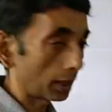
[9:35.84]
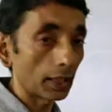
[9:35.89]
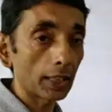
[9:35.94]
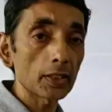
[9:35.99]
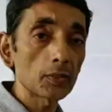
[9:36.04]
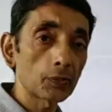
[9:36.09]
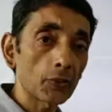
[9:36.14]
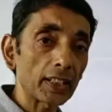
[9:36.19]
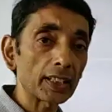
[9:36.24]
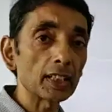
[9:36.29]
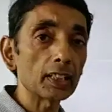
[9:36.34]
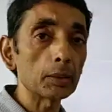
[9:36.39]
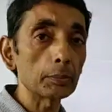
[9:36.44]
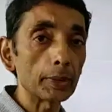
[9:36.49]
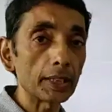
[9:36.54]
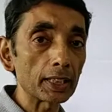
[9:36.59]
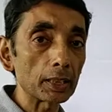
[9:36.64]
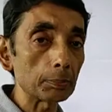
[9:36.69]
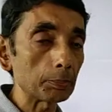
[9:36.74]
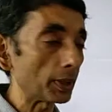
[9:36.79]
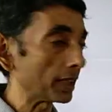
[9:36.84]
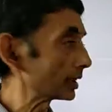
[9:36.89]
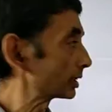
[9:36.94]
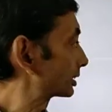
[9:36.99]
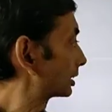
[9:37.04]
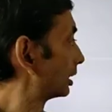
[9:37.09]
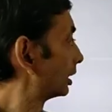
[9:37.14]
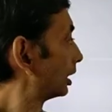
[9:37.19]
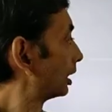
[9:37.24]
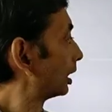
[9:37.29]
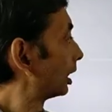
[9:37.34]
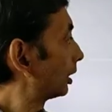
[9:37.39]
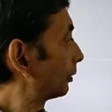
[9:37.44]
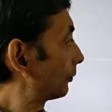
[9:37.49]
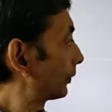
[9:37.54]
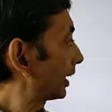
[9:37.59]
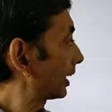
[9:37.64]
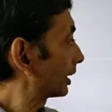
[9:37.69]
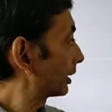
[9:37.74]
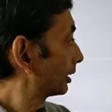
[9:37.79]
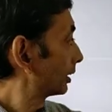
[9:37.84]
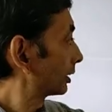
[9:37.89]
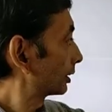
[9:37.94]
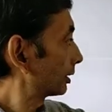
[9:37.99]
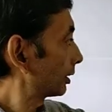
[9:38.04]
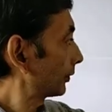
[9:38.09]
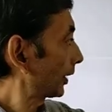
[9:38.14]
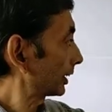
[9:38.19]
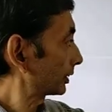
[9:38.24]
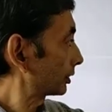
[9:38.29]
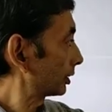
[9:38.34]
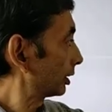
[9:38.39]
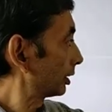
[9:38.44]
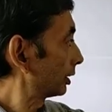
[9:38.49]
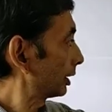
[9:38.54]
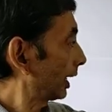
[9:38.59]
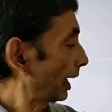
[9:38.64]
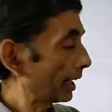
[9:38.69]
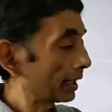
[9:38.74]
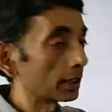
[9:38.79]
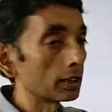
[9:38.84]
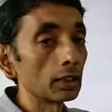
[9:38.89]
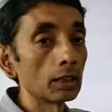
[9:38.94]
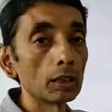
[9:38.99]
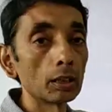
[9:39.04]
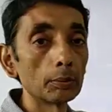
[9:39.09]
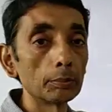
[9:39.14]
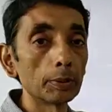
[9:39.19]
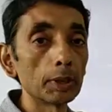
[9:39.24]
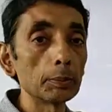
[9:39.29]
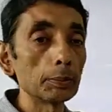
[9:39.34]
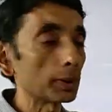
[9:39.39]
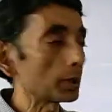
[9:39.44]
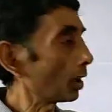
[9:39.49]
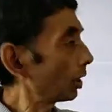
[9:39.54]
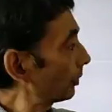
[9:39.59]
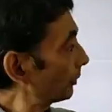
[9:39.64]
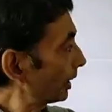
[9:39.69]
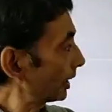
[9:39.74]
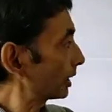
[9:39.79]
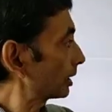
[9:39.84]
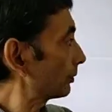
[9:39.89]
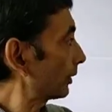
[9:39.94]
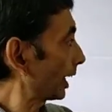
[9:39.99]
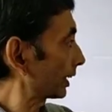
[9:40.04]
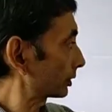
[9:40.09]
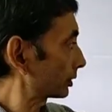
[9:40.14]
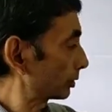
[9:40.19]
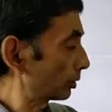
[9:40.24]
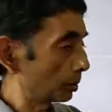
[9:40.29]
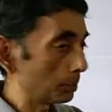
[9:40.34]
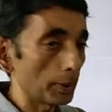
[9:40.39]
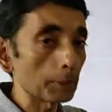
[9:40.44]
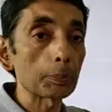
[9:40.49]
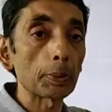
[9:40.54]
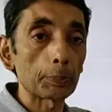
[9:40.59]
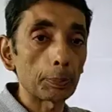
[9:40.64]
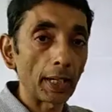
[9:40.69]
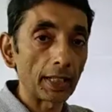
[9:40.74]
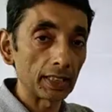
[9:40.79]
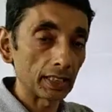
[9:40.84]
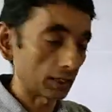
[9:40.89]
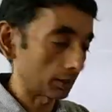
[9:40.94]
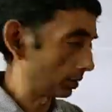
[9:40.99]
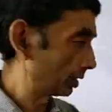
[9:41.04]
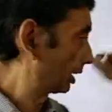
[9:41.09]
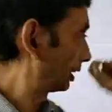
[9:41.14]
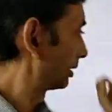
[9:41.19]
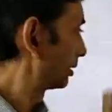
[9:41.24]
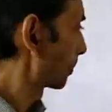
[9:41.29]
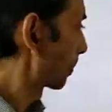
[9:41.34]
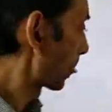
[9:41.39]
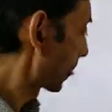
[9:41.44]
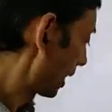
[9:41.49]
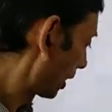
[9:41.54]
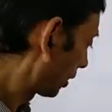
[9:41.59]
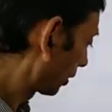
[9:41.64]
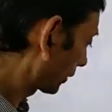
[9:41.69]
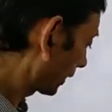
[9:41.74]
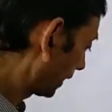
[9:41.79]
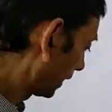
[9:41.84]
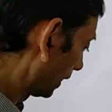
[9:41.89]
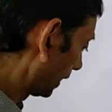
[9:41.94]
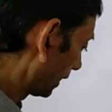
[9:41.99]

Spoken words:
infinitely many planes where the vector n will be, or any vector will be perpendicular. Okay,